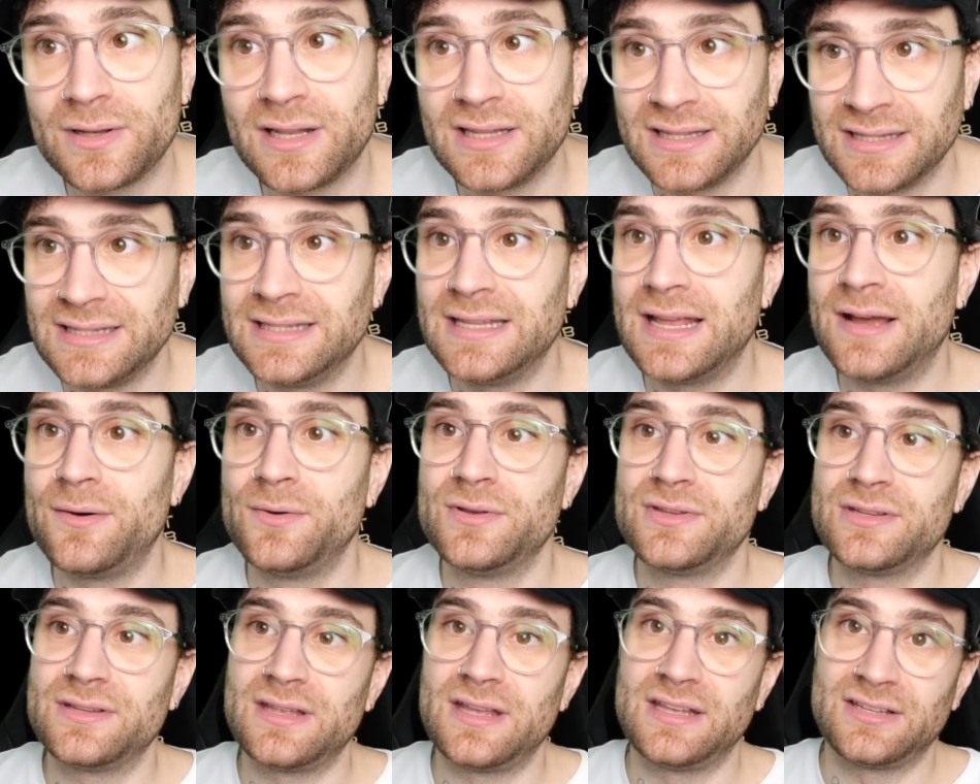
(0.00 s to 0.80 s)

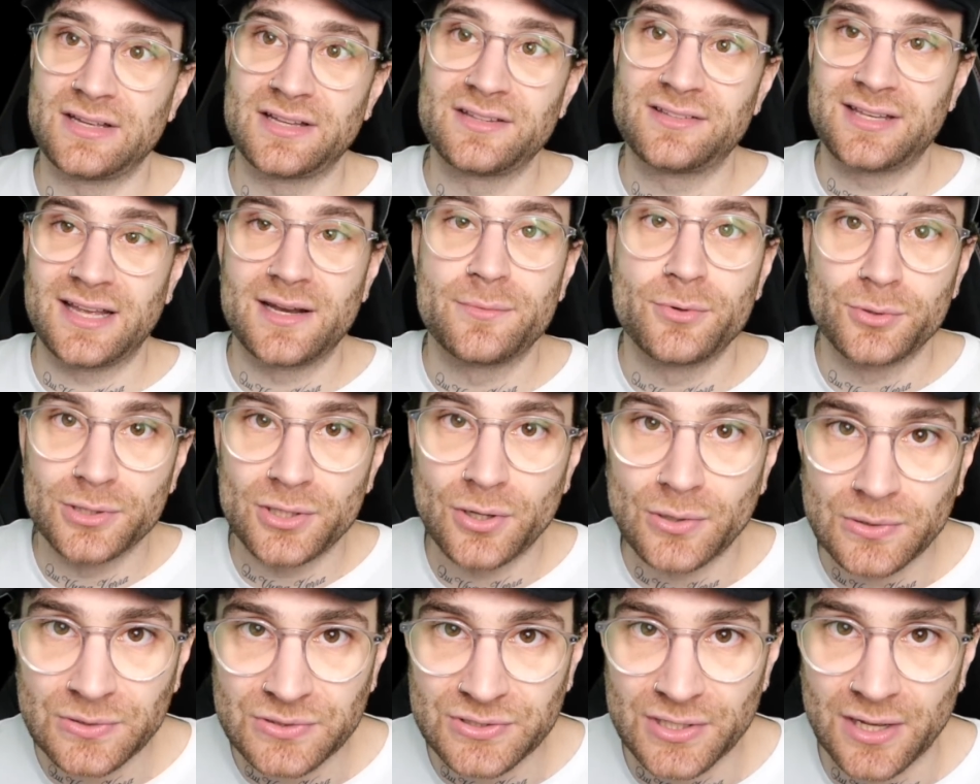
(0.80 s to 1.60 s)
It's untenable
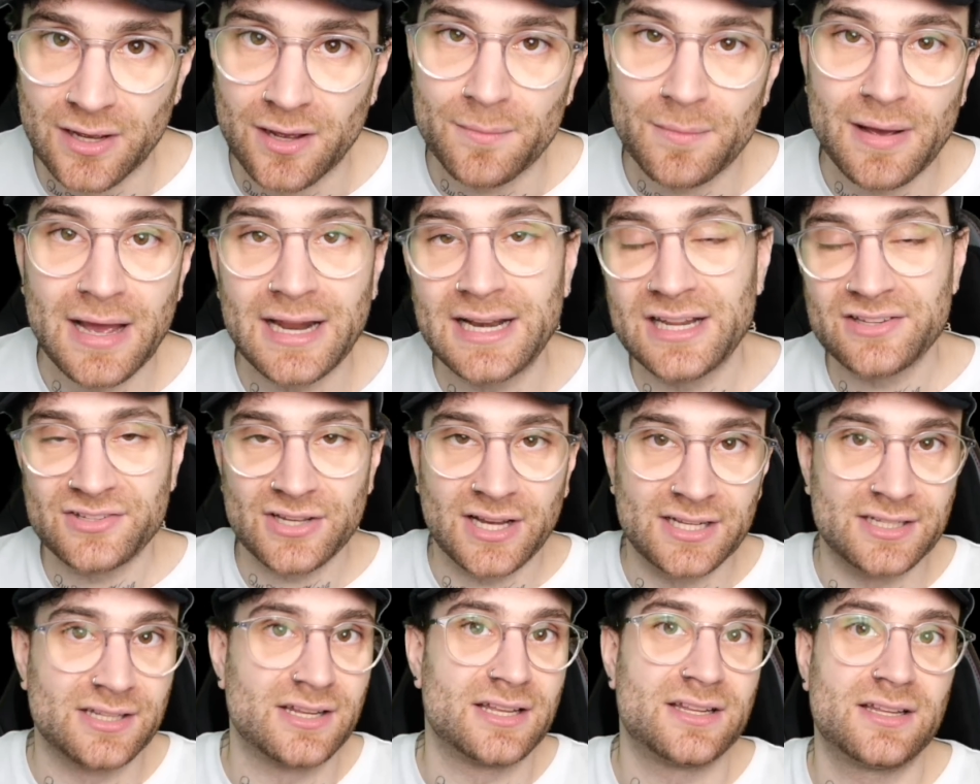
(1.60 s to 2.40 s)
long term, and it's
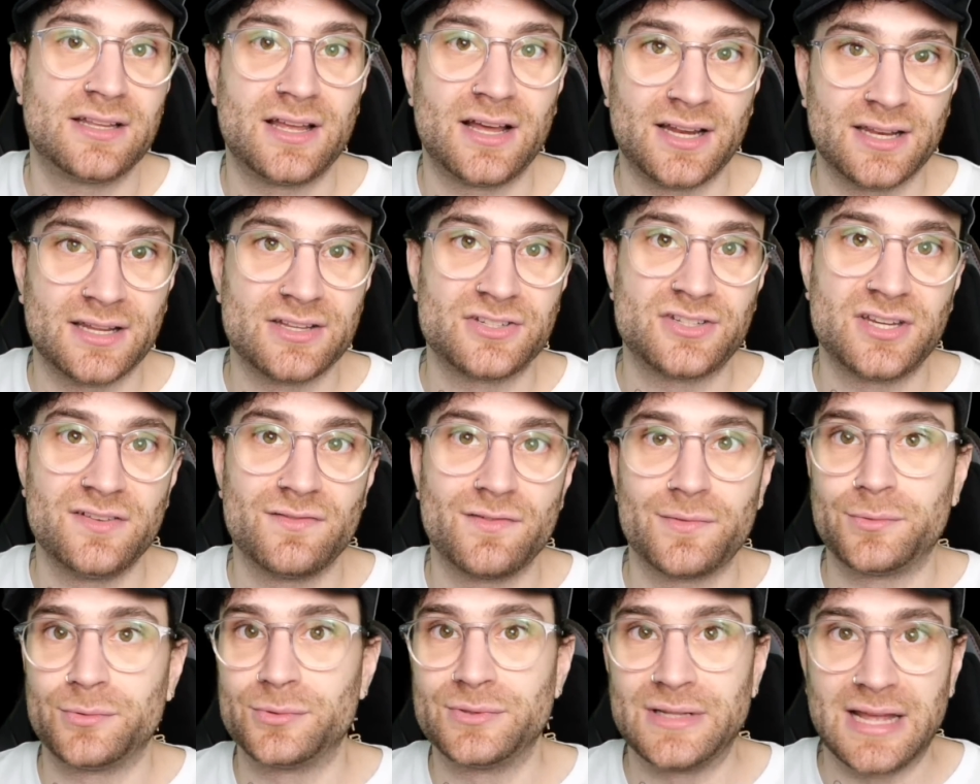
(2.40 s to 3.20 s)

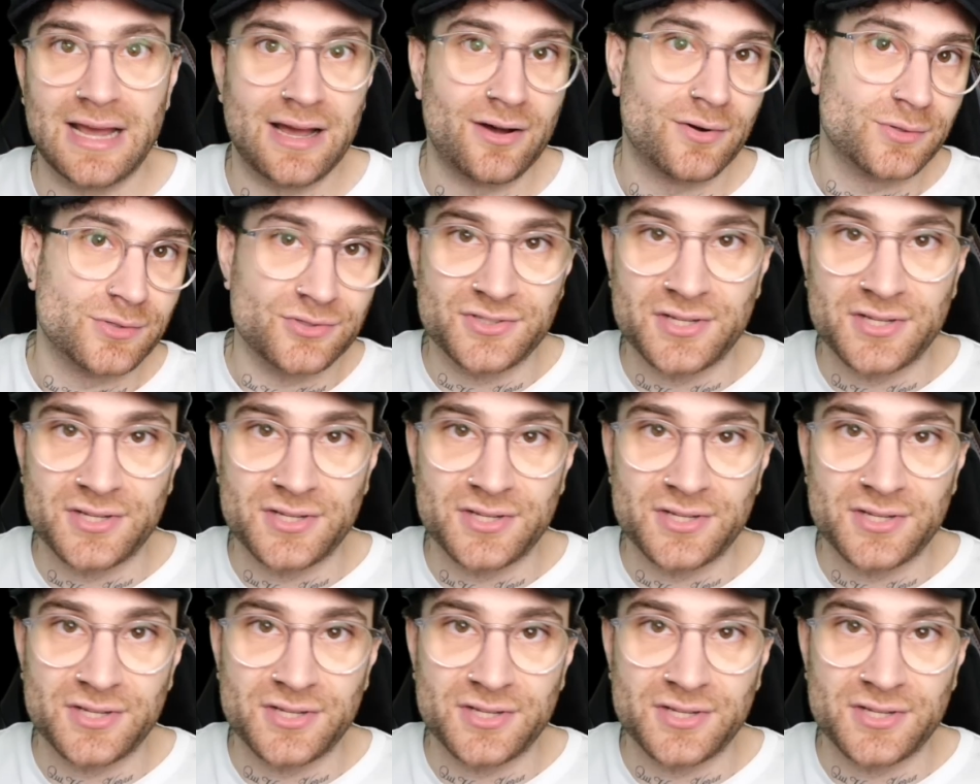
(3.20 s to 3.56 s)
unachievable now.